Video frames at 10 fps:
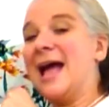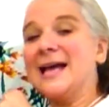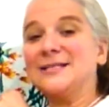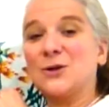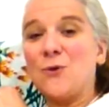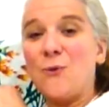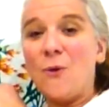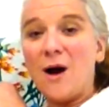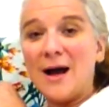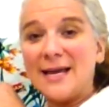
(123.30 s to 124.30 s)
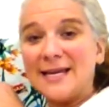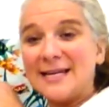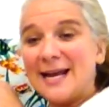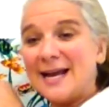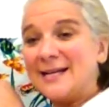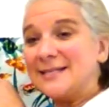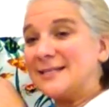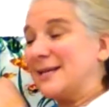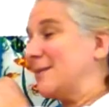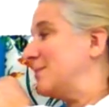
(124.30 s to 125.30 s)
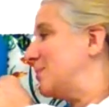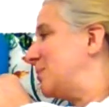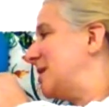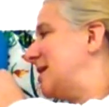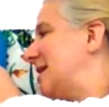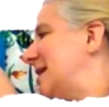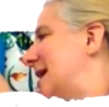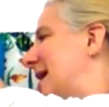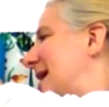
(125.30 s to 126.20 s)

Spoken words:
as quiet as can be,